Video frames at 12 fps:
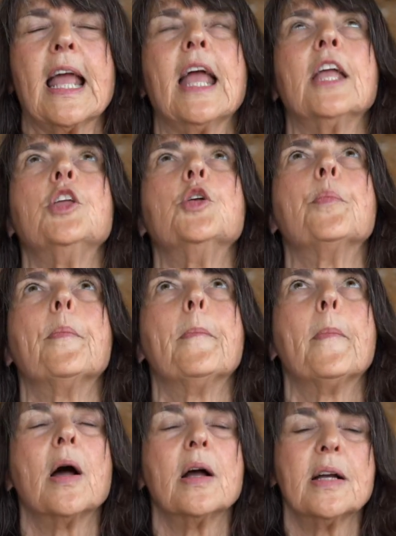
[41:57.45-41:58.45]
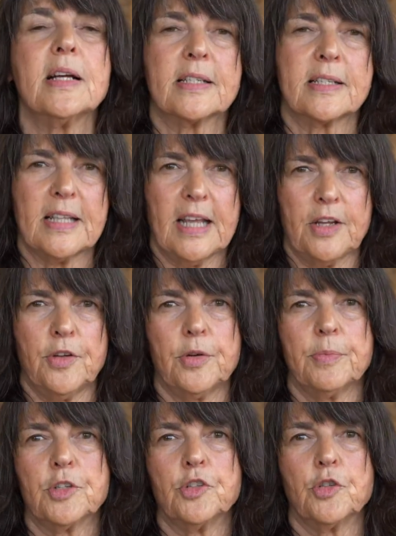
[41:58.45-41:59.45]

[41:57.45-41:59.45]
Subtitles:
A humongous thank you to Miss